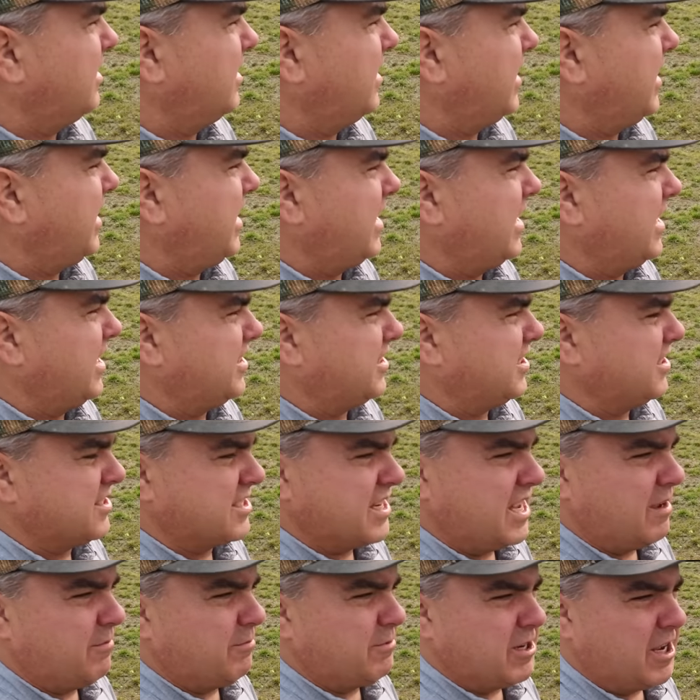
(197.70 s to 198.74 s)
And at the
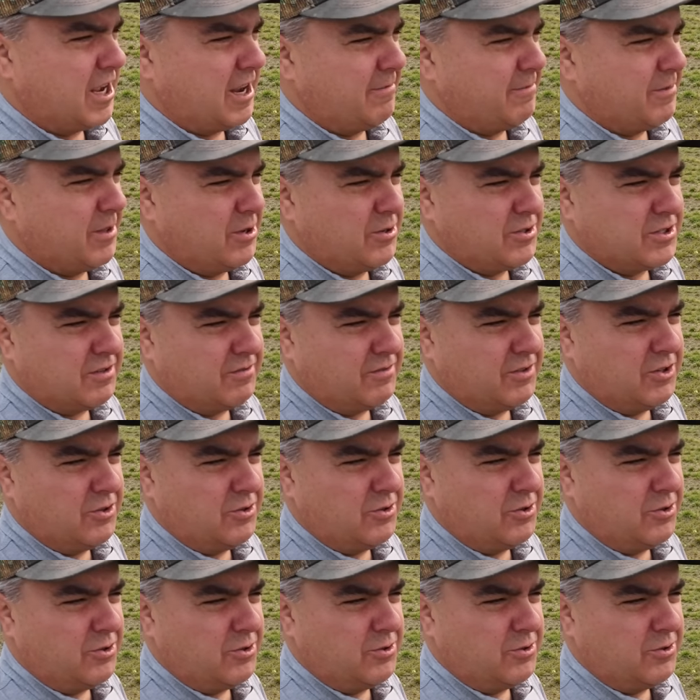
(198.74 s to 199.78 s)
same time, those of you
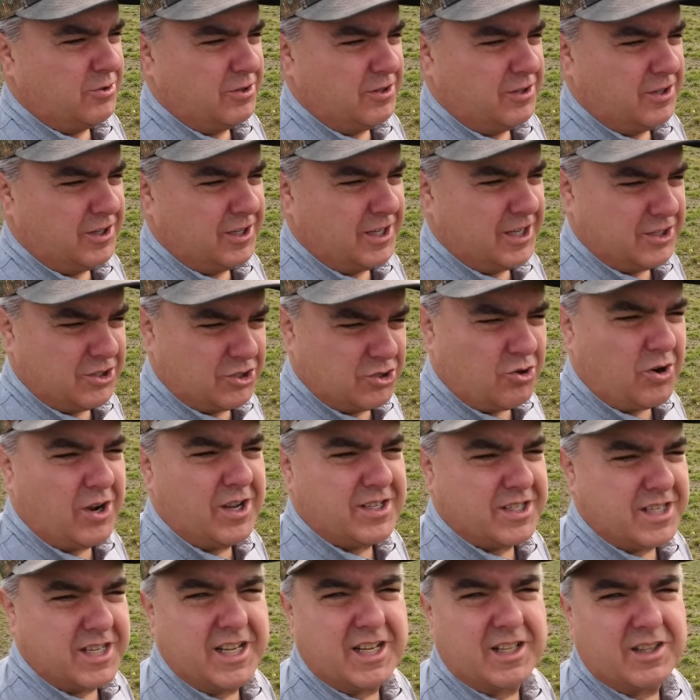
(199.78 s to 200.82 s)
who enjoy
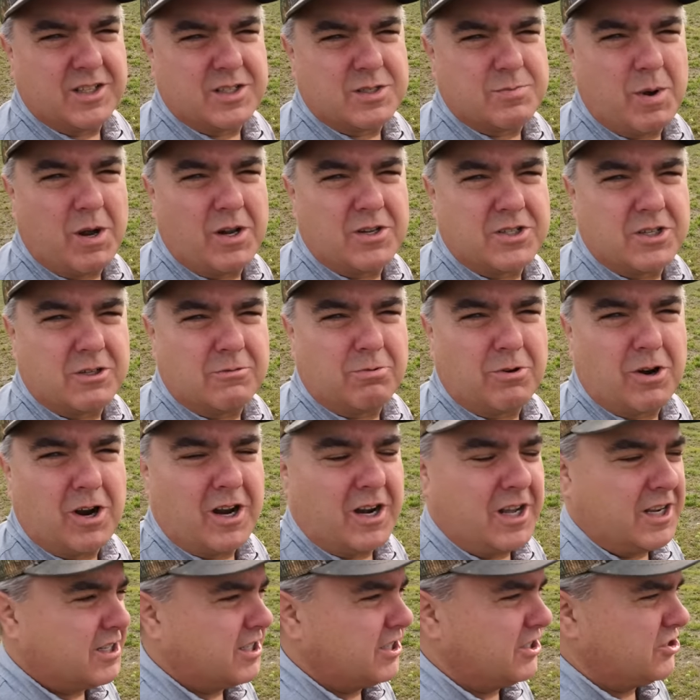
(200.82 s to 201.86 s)
seeing the sponsored
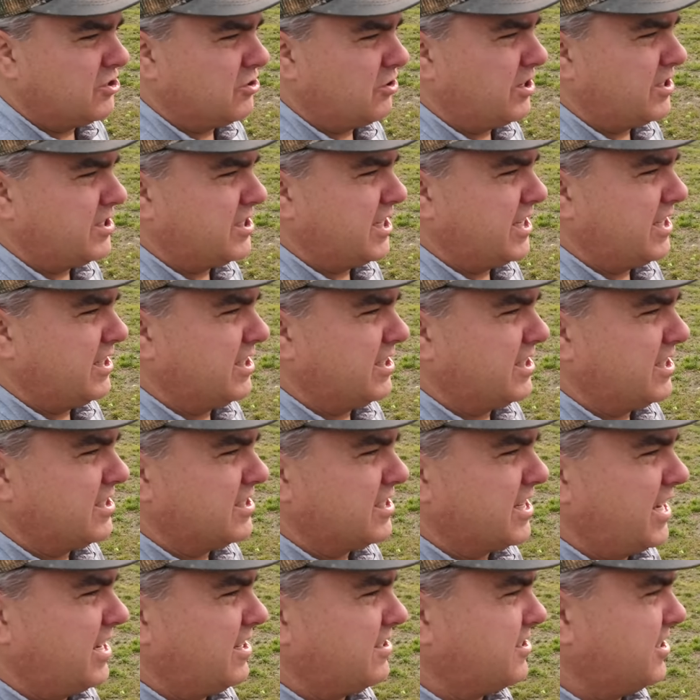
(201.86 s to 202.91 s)
product, enjoy seeing the
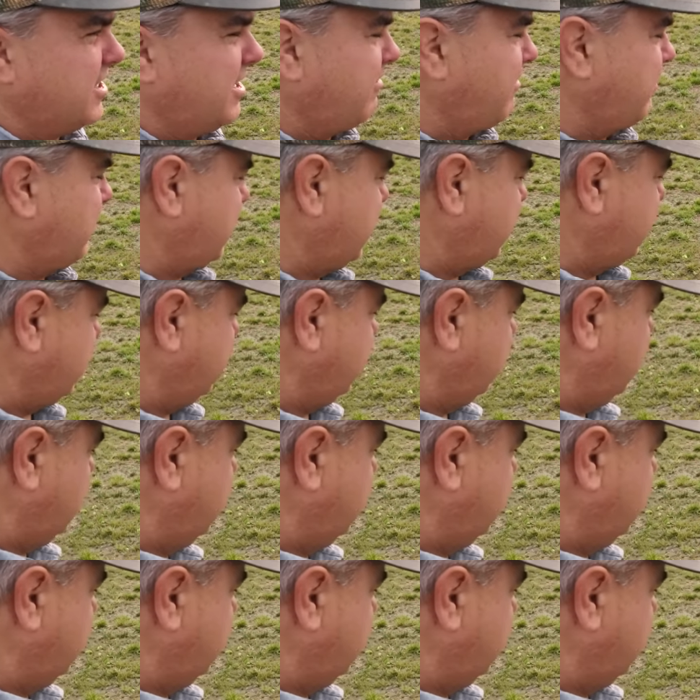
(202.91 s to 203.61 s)
discounts and everything,